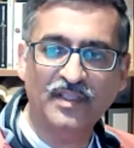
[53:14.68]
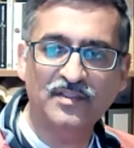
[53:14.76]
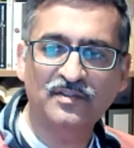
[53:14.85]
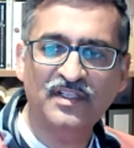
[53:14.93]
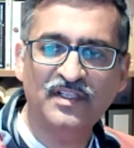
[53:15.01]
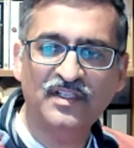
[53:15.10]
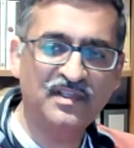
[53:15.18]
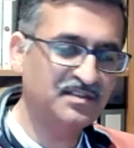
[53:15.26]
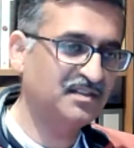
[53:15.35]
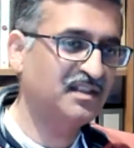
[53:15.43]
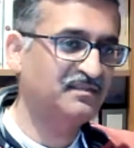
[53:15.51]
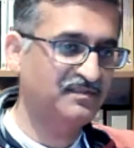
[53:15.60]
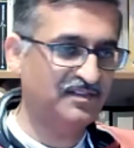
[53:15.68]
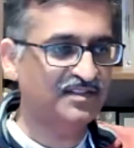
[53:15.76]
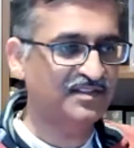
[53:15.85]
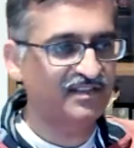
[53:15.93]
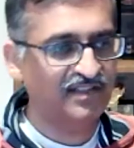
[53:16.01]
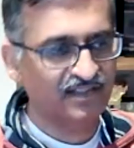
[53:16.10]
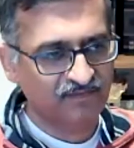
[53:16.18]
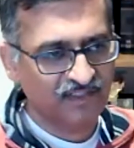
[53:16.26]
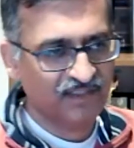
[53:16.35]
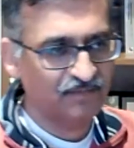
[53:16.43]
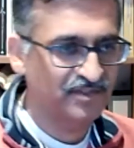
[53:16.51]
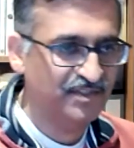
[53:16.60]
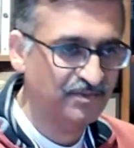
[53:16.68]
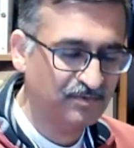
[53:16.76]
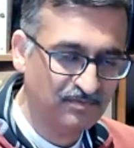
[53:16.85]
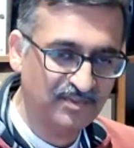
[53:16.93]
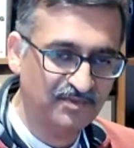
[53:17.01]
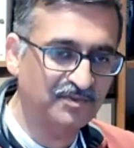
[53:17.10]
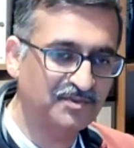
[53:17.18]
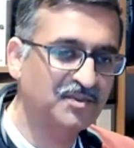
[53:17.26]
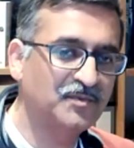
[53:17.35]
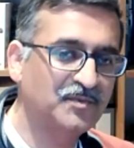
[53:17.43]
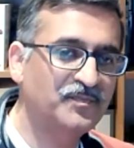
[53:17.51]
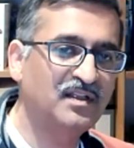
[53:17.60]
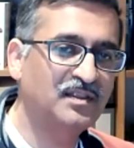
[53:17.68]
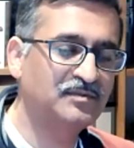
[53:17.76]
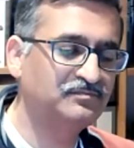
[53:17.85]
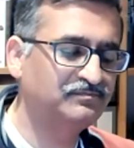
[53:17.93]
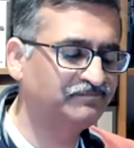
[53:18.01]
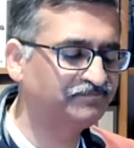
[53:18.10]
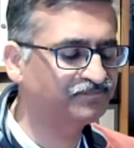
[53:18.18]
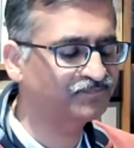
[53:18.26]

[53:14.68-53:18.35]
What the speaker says: so let me answer that first, and then we'll come to this one, Mansoor. So, and